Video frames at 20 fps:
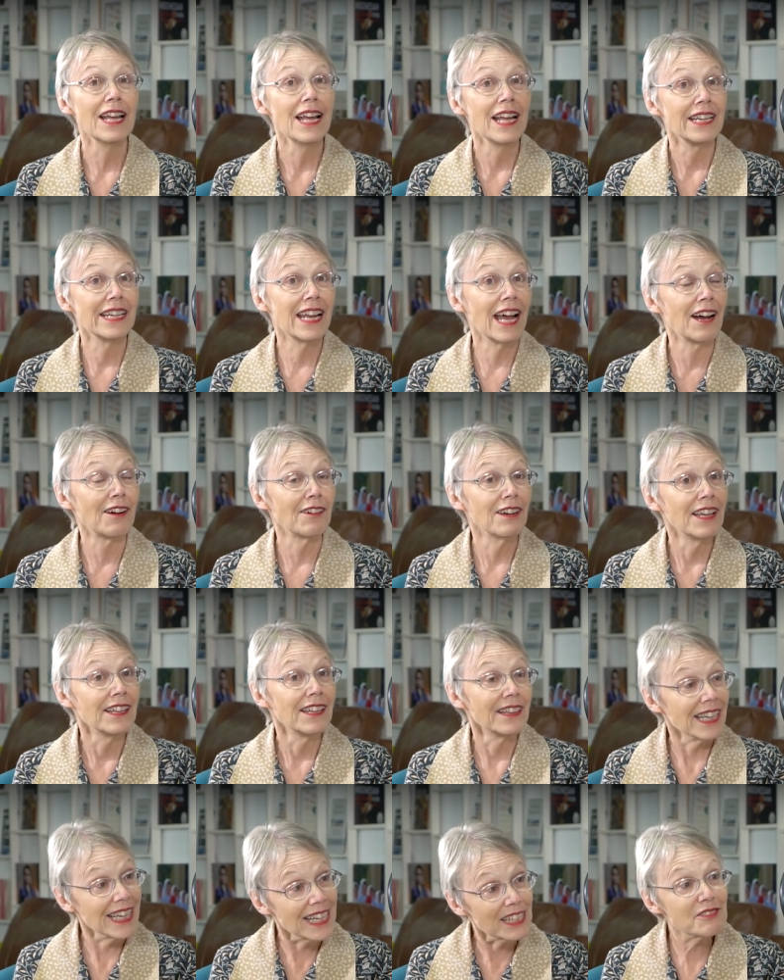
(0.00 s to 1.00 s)
Now,
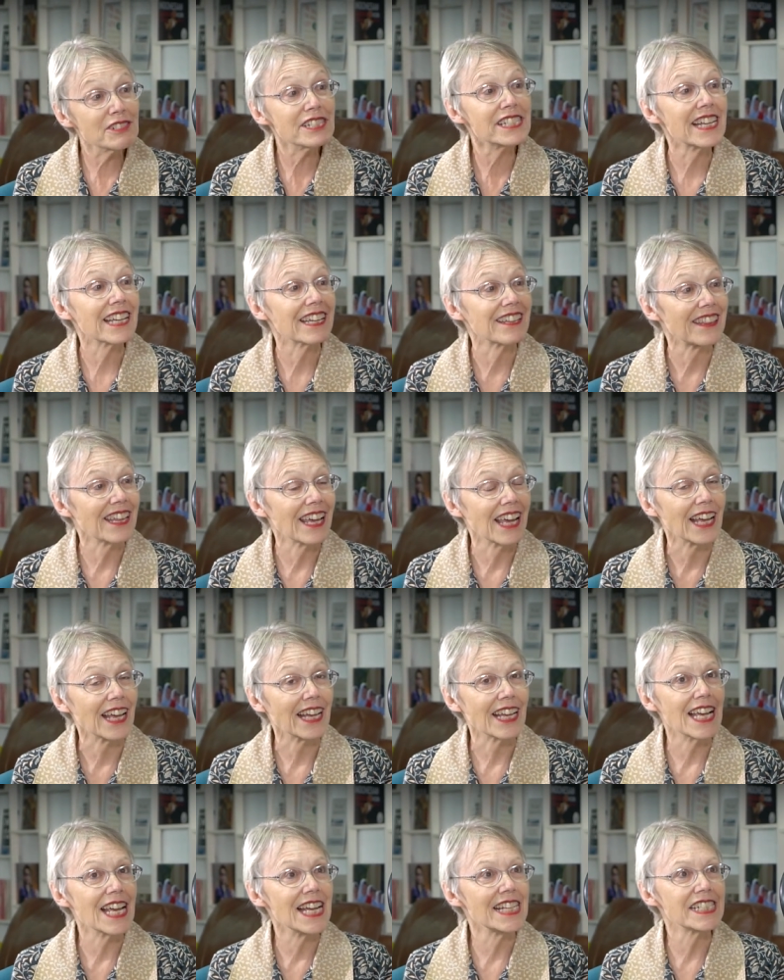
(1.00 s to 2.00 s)
the interesting thing
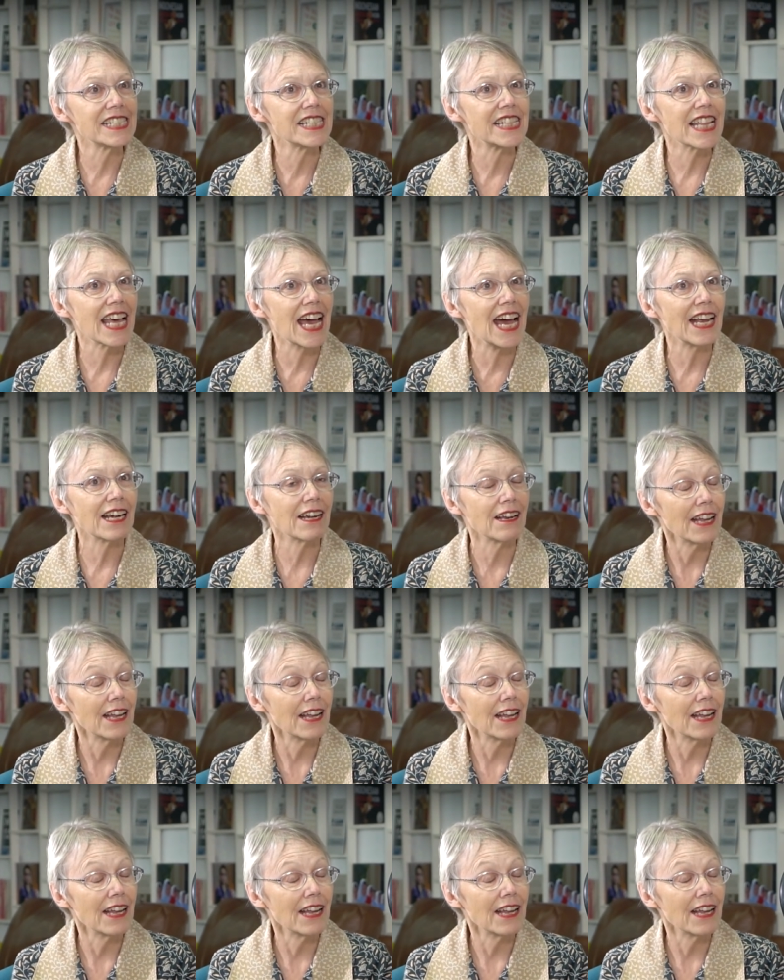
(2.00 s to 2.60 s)
is that,